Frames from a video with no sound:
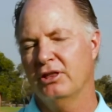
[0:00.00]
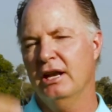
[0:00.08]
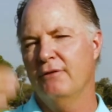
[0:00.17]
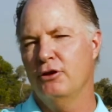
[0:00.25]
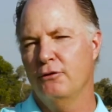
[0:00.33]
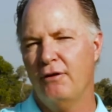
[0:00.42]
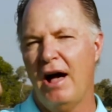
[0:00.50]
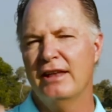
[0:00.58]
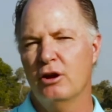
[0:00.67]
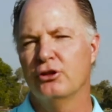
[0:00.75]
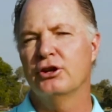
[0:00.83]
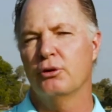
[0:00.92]
and if you
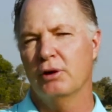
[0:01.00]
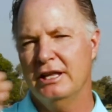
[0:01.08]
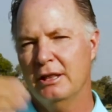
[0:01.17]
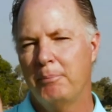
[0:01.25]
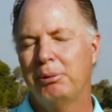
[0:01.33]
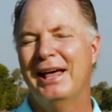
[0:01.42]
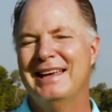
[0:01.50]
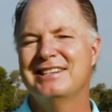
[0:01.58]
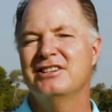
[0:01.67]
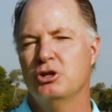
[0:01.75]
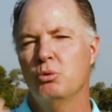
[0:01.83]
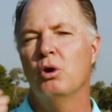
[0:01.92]
find on the green the
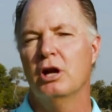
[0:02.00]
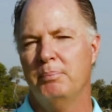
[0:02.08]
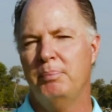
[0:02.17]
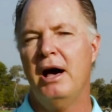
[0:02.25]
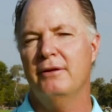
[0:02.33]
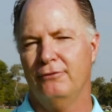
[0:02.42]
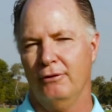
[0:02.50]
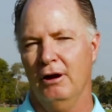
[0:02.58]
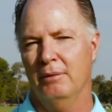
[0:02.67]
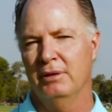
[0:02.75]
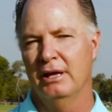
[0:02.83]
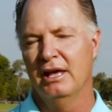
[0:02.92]
places you want to putt
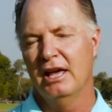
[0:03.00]
from,